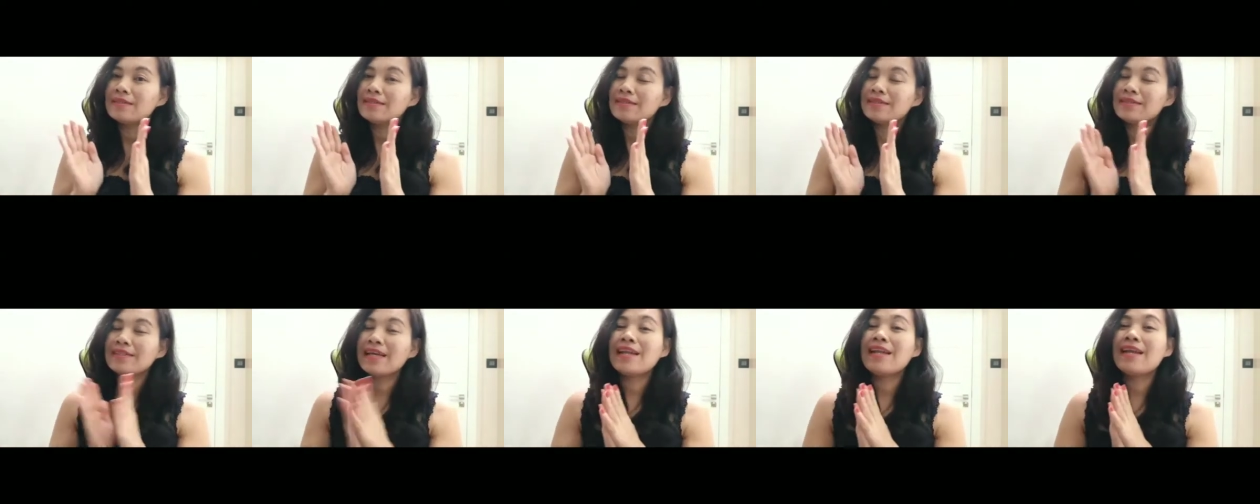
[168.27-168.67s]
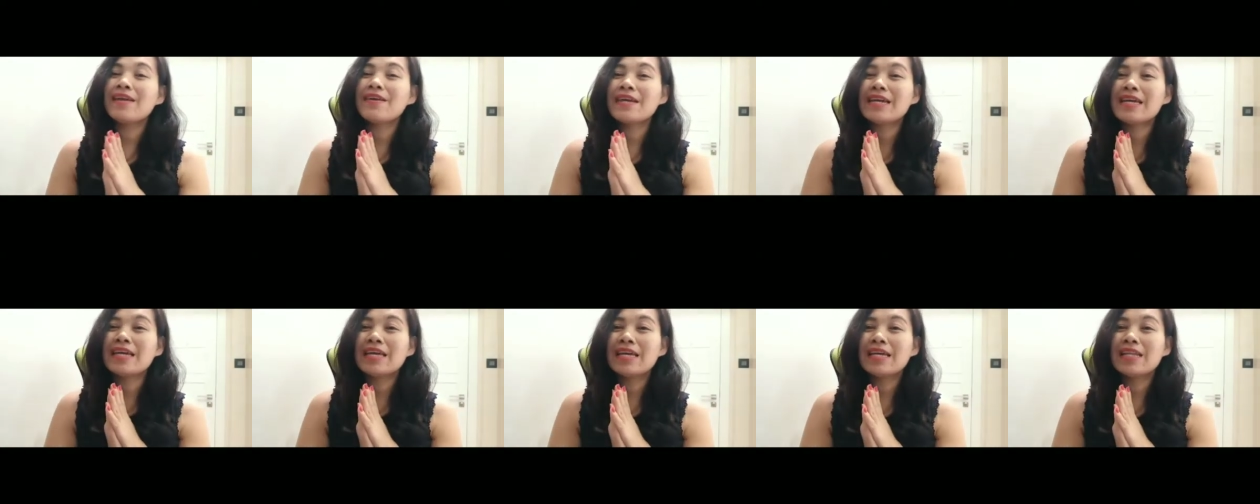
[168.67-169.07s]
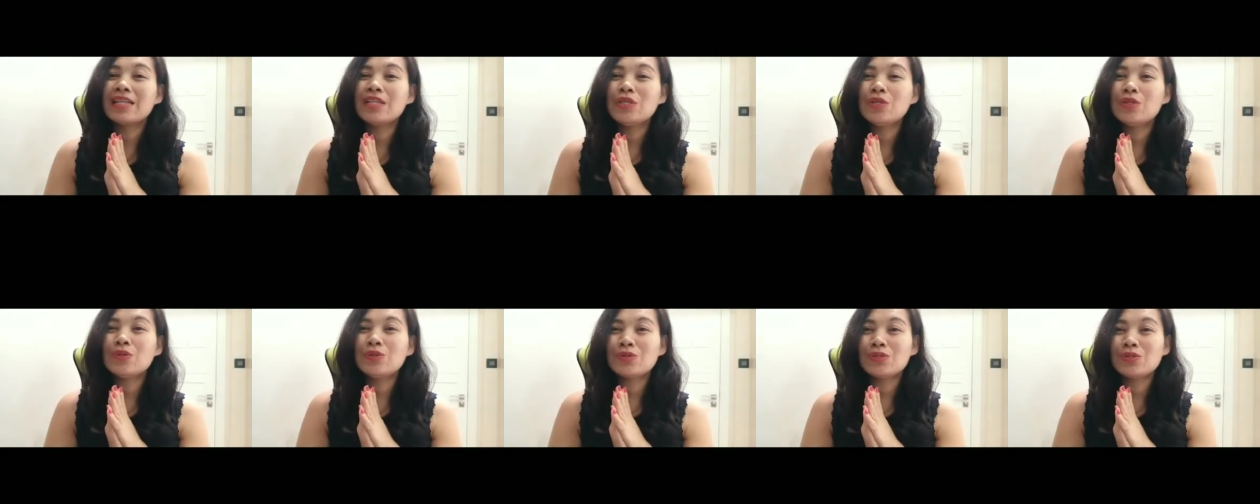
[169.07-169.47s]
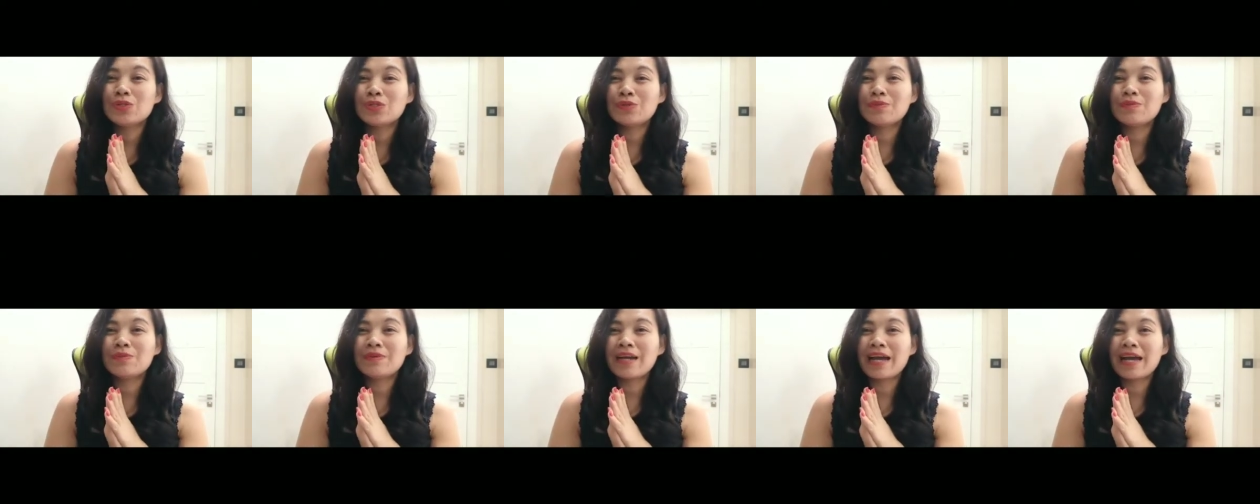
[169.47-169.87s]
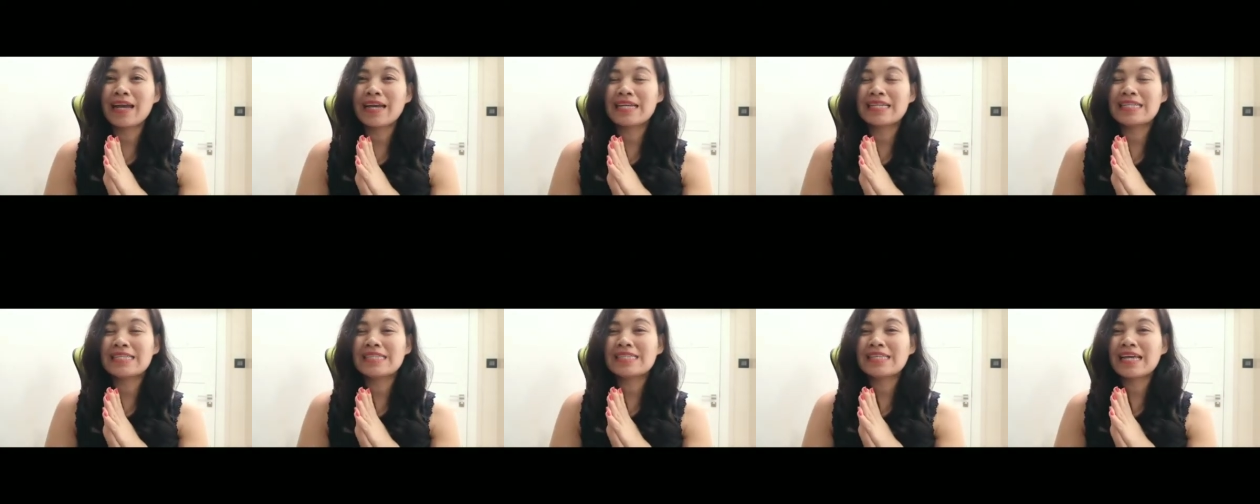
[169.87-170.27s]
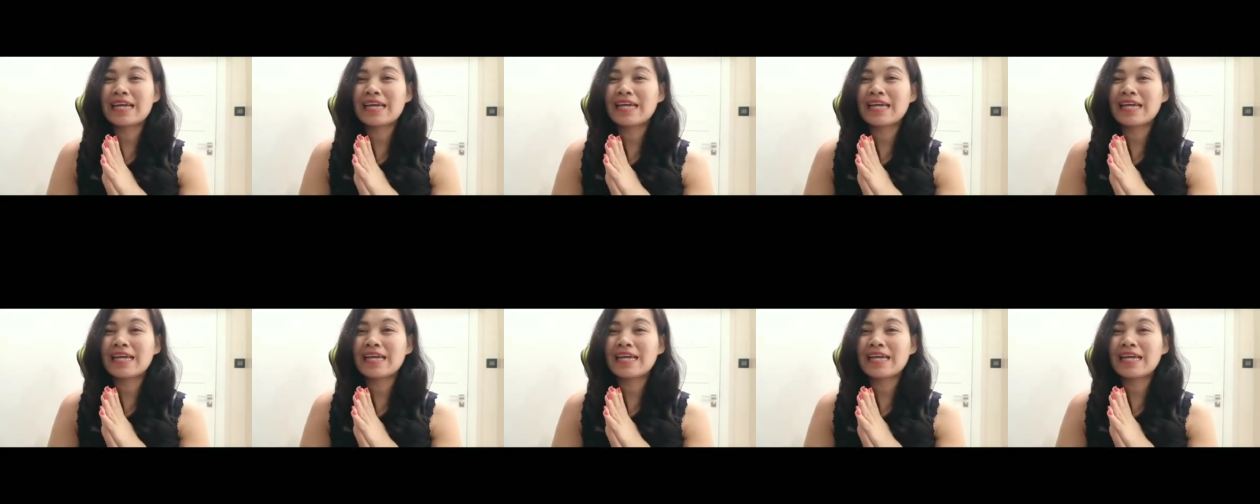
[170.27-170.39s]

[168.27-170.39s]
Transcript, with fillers: salary in YouTube guys.